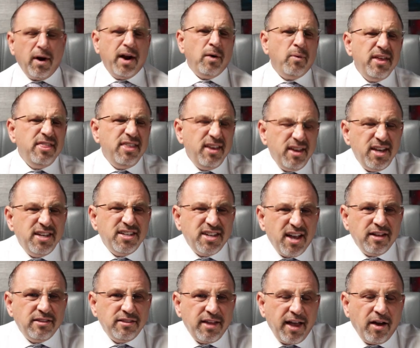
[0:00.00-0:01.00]
Why do I think he's
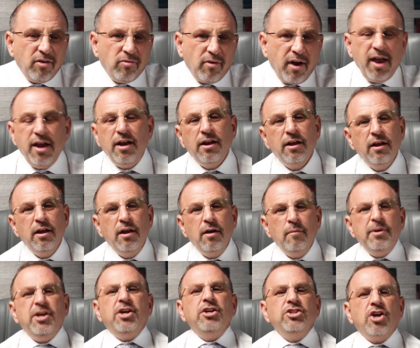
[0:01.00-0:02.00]
got that right?
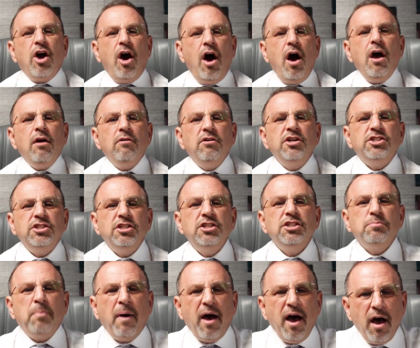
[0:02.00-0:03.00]
Because
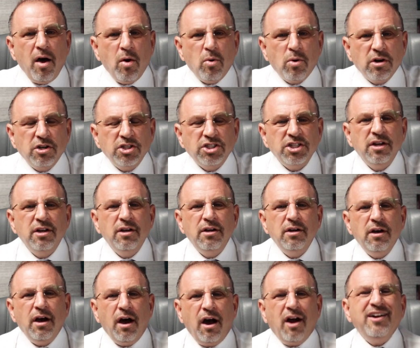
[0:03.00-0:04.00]
Congress's powers
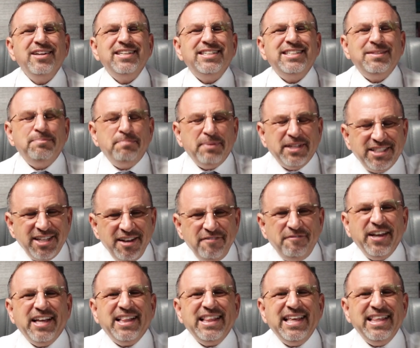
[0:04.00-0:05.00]
are
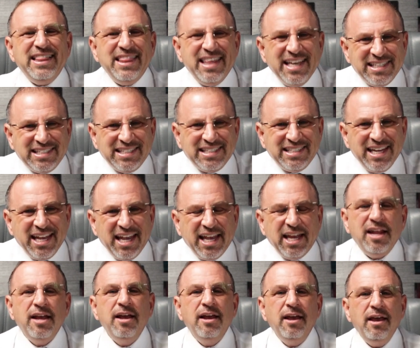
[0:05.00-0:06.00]
specifically
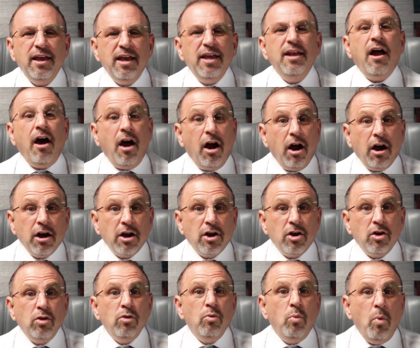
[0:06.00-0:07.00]
listed in
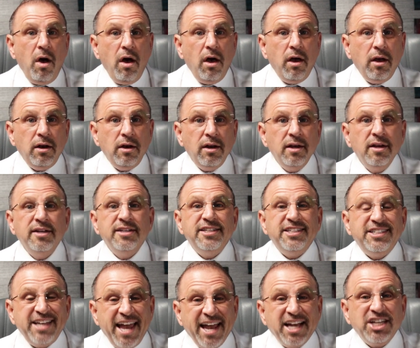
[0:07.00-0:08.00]
Article 1,
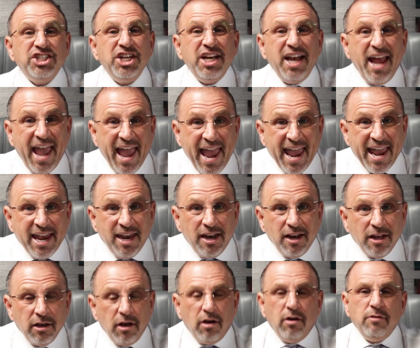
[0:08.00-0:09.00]
Section 8
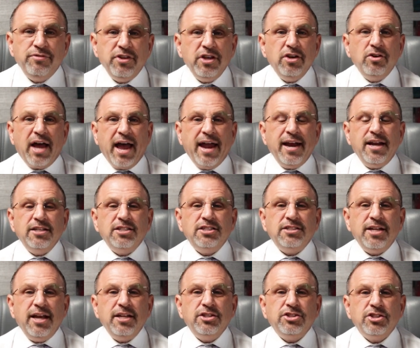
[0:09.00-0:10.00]
of the United
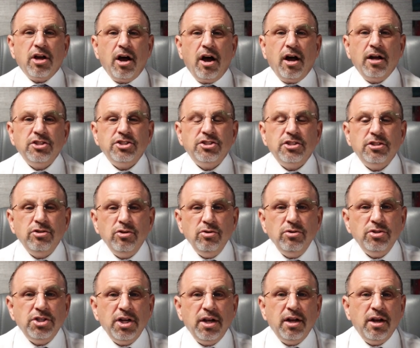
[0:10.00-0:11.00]
States
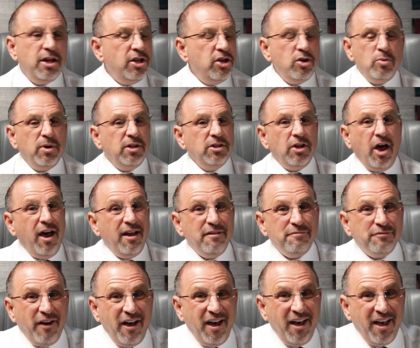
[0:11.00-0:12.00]
Constitution, and you will not
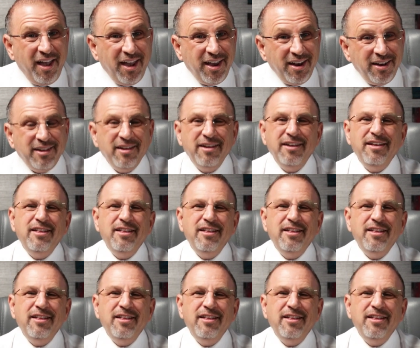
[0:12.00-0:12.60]
find